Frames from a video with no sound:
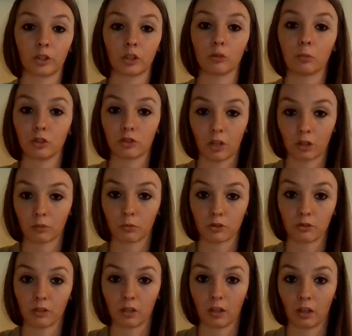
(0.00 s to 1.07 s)
You'd be shocked what
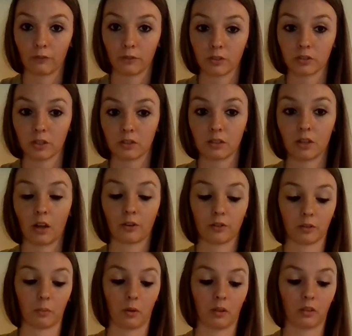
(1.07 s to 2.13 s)
you can get for
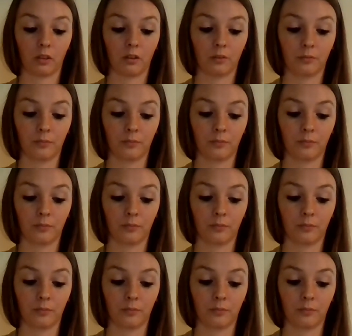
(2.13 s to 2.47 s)
$60 a month.